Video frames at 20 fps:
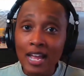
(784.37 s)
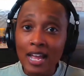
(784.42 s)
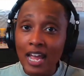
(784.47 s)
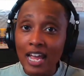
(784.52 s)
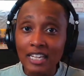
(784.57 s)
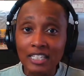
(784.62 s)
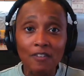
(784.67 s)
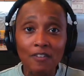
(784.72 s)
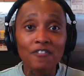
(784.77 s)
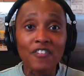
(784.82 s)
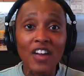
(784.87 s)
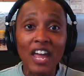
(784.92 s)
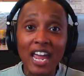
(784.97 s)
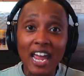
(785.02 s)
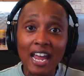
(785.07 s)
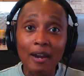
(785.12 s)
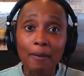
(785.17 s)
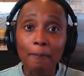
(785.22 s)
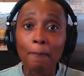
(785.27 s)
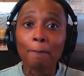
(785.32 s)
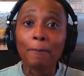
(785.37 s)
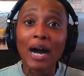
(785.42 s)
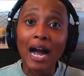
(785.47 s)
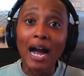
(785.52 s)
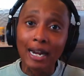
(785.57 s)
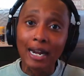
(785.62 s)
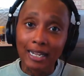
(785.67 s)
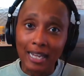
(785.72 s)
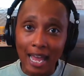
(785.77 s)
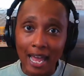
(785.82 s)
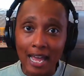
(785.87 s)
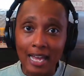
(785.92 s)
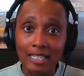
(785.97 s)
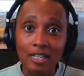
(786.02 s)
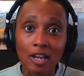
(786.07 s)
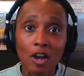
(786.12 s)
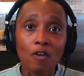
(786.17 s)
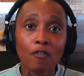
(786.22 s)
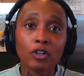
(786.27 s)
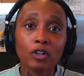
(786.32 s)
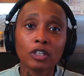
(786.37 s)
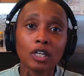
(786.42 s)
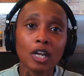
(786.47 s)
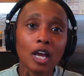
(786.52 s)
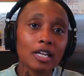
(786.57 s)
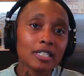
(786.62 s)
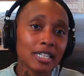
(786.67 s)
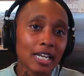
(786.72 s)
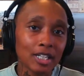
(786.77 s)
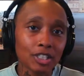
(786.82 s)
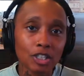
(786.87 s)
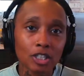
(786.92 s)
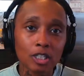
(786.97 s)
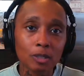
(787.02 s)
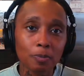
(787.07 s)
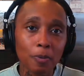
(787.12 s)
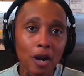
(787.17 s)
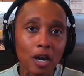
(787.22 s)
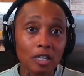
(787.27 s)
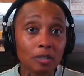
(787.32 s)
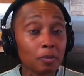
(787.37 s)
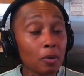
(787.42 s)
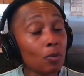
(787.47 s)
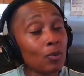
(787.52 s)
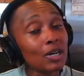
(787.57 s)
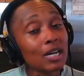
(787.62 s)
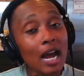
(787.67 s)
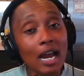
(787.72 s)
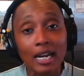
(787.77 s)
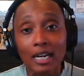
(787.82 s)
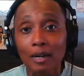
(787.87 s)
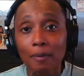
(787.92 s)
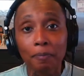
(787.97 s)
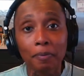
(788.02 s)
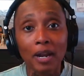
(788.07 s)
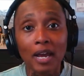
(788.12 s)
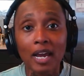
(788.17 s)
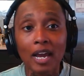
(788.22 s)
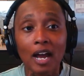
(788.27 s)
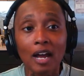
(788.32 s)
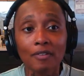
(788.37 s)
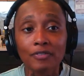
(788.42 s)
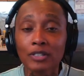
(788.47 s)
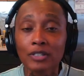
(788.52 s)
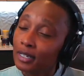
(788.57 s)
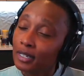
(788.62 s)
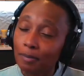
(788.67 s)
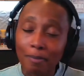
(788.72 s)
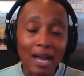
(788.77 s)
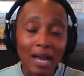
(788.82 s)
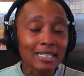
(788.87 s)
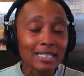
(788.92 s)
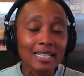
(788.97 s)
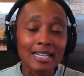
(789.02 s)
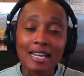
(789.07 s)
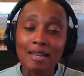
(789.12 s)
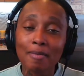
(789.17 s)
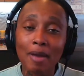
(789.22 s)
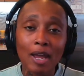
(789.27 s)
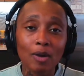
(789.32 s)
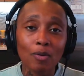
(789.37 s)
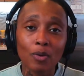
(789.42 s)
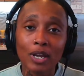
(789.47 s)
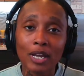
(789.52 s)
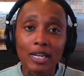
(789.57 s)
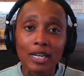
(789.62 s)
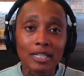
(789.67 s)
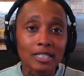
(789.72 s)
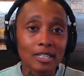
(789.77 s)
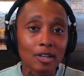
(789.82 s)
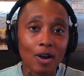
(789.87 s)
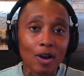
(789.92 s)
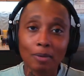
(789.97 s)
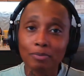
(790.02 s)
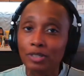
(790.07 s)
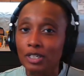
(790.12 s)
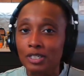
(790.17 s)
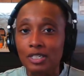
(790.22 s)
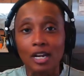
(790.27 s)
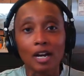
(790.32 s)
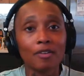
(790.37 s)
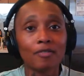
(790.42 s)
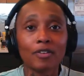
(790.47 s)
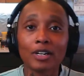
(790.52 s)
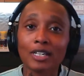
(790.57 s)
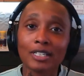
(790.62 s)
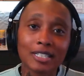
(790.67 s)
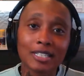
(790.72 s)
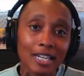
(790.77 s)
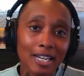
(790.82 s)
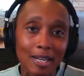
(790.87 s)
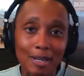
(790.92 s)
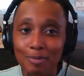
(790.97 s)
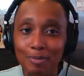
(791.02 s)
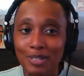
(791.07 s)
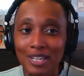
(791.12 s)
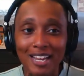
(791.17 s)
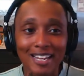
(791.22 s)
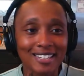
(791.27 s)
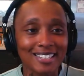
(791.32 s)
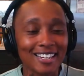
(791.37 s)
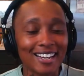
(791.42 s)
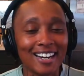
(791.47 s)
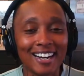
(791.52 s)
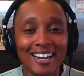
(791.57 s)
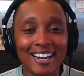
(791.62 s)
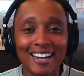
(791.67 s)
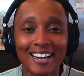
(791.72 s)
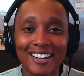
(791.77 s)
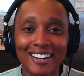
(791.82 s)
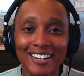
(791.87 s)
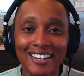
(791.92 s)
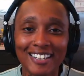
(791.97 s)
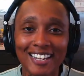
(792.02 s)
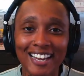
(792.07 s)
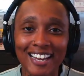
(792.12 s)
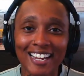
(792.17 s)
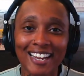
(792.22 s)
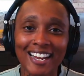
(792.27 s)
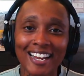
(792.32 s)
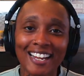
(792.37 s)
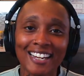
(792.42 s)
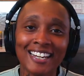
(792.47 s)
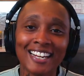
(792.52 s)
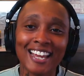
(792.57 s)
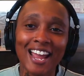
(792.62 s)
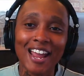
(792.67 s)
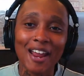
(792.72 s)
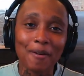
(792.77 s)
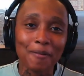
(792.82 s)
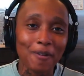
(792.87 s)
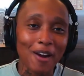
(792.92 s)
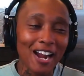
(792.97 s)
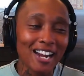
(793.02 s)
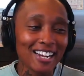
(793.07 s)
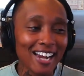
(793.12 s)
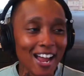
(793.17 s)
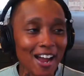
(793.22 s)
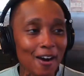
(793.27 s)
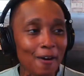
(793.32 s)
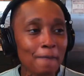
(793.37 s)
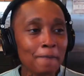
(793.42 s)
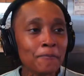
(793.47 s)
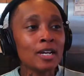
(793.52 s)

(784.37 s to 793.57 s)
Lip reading: It's a fan podcast for the Los Angeles Sparks, but we're not in the playoffs. My team ain't win, so I'm just covering the teams that's in the game right now.